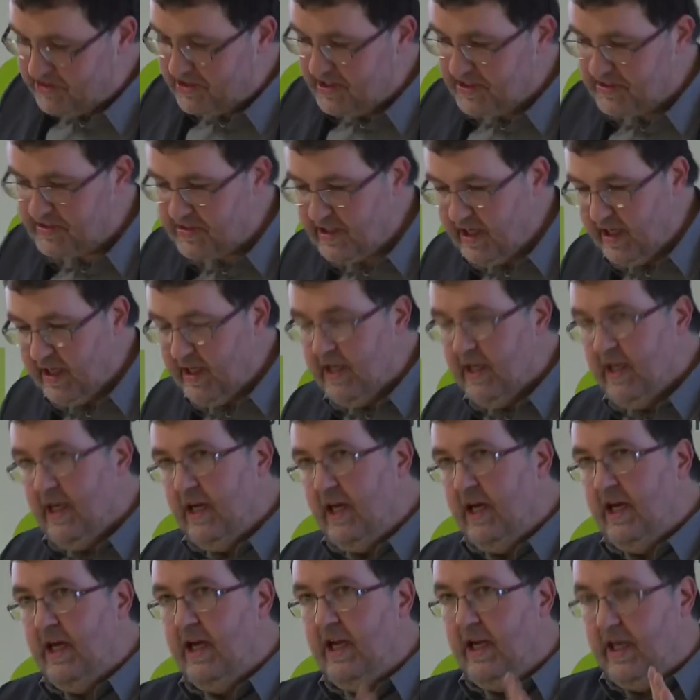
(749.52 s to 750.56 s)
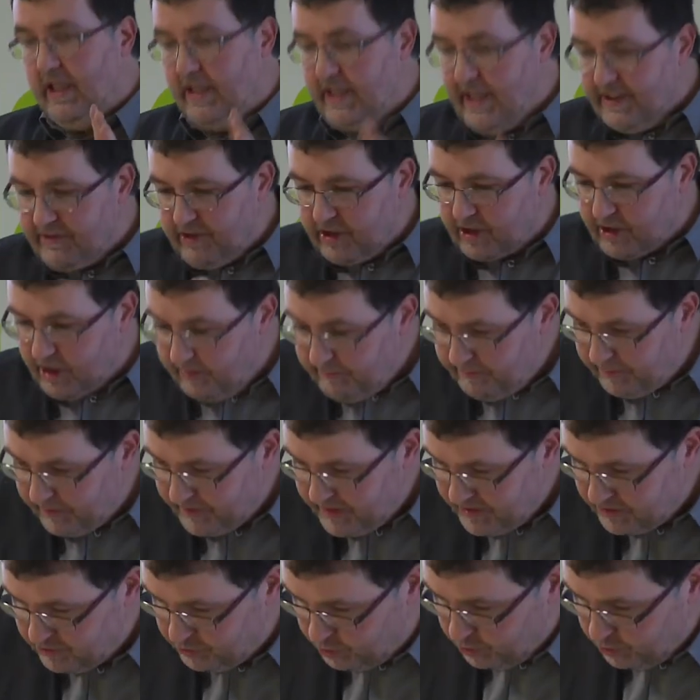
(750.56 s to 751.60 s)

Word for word: says let the companies